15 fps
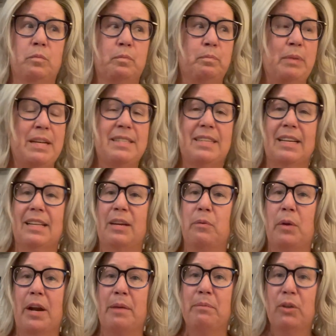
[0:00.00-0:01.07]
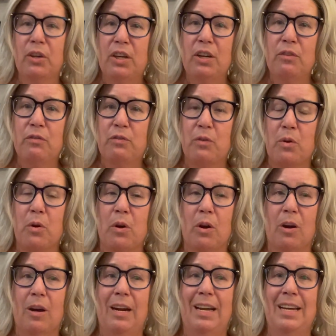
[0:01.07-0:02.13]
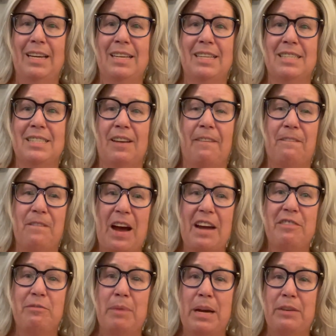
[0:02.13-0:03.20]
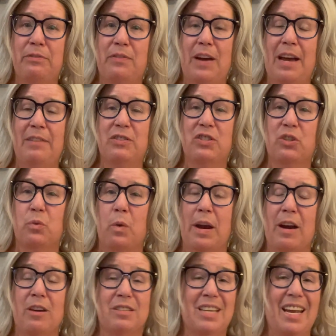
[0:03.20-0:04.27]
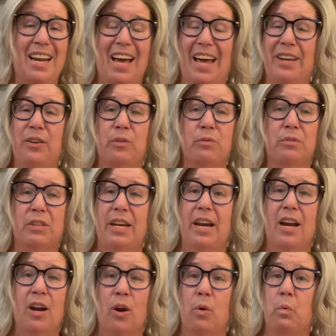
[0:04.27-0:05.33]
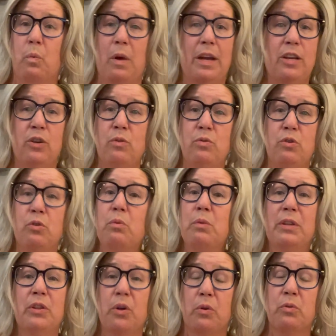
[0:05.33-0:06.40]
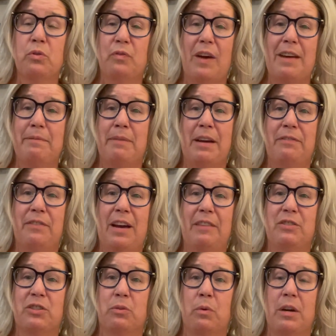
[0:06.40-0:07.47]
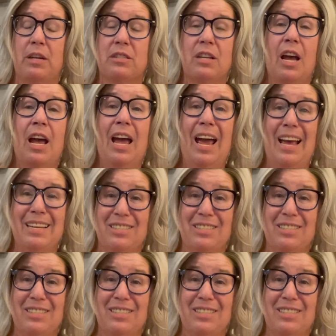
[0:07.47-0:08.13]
Basically what I'm looking for is 5x5 squares, and I don't care what you do with those 5x5 squares, as